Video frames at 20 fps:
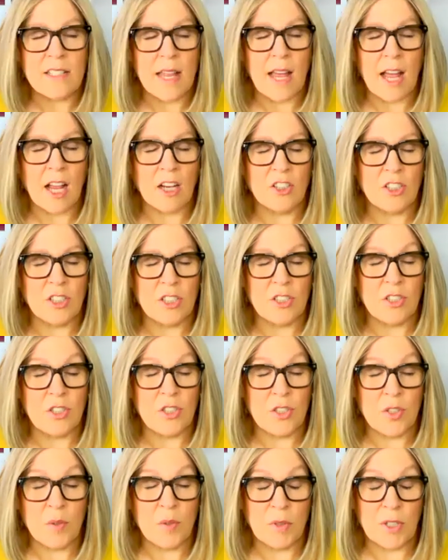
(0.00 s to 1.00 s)
actually
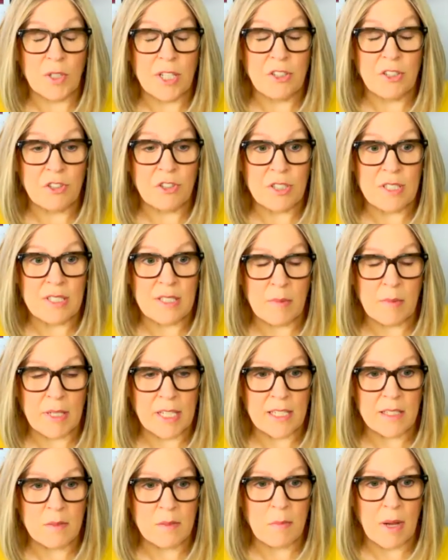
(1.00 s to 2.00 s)
super interesting
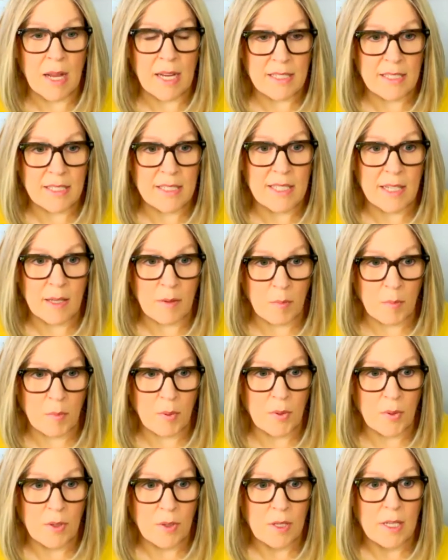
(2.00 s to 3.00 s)
because my dip
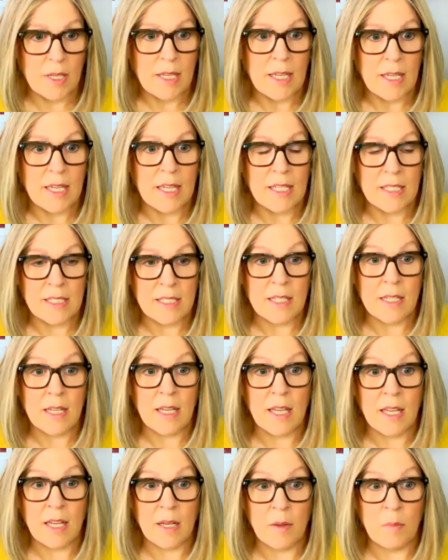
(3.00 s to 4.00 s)
in
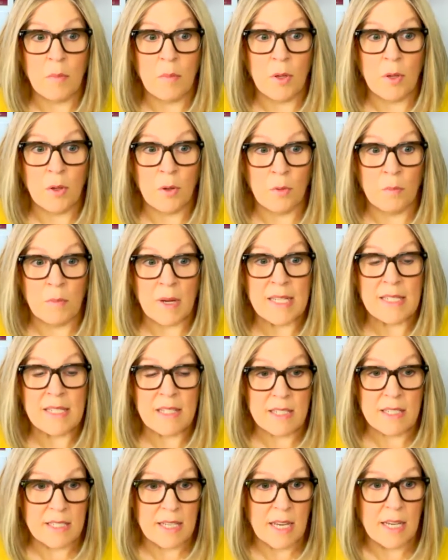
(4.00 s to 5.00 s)
mood, my
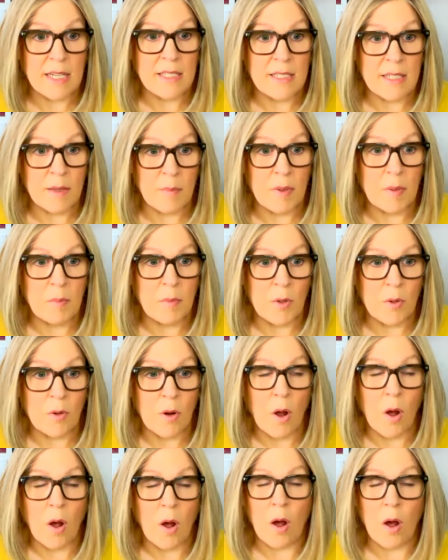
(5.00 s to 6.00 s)
sustained dip in mood
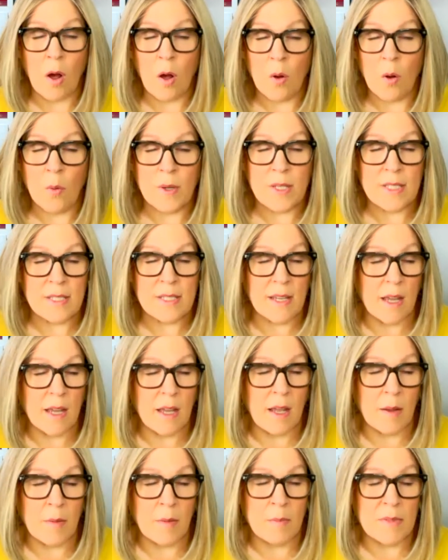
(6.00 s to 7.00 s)
always
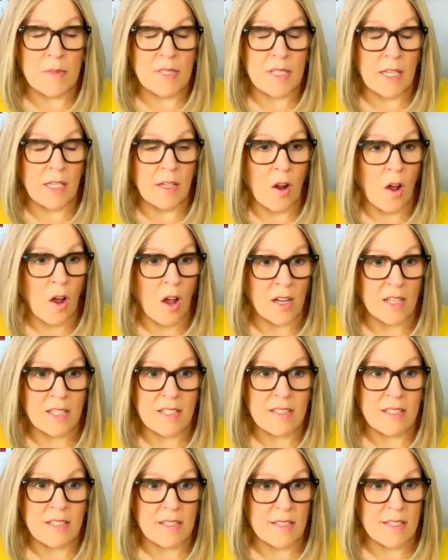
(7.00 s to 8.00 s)
comes in
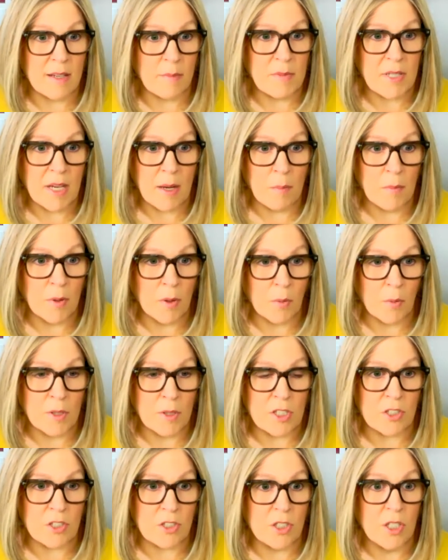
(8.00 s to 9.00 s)
August and September,
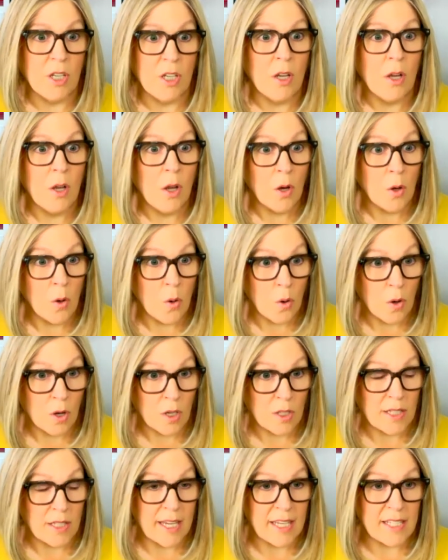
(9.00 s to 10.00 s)
which
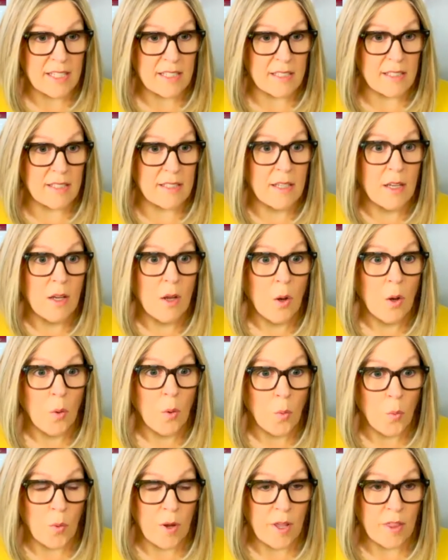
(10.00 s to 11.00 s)
correlates
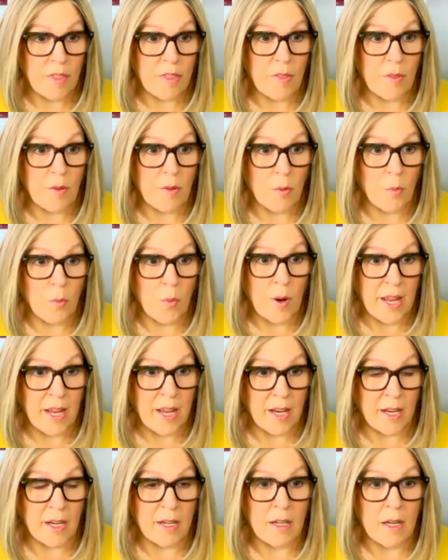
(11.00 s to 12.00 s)
with
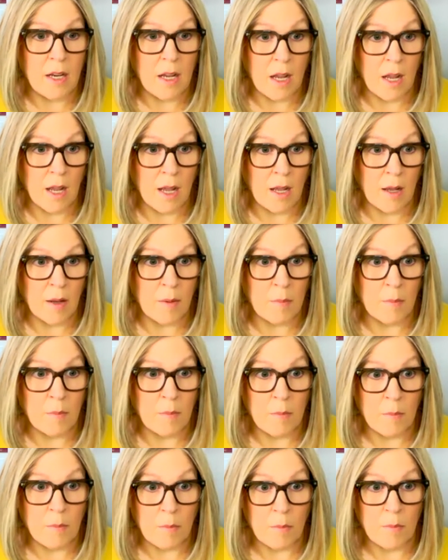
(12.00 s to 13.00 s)
when
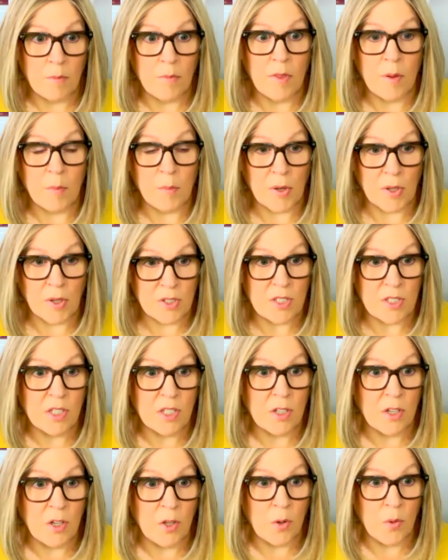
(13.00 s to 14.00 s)
the
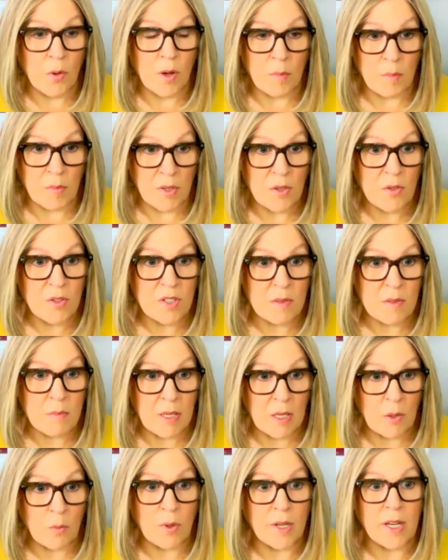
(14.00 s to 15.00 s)
person who abused
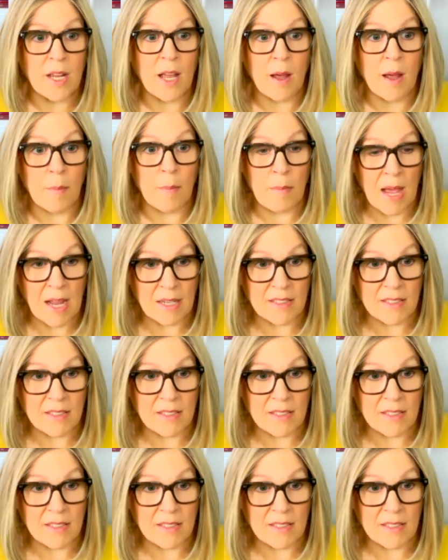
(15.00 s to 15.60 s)
me would come back to